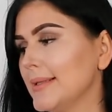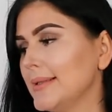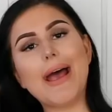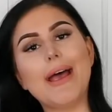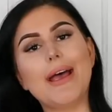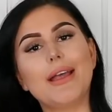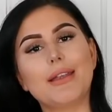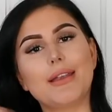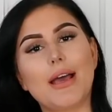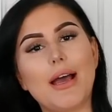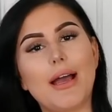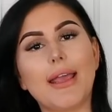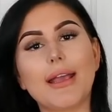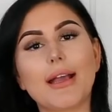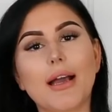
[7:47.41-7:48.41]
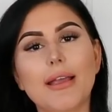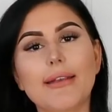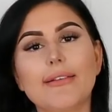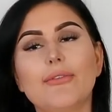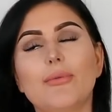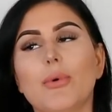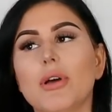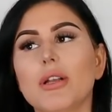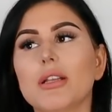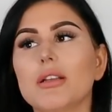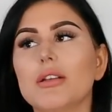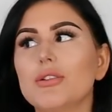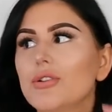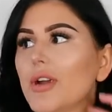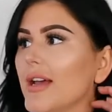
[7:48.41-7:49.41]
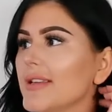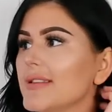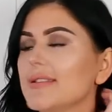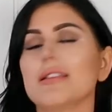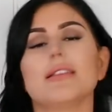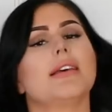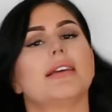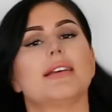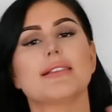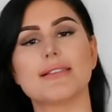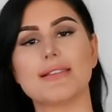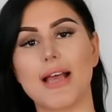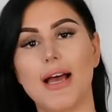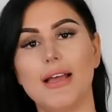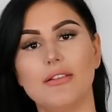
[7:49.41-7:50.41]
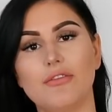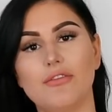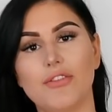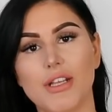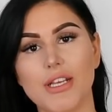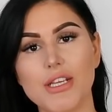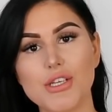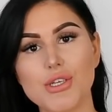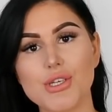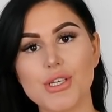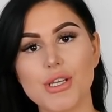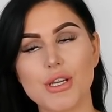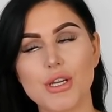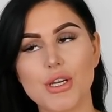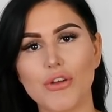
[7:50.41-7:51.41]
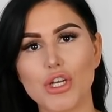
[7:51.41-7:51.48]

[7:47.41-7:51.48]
And I kind of wanted a dress in like a satin finish,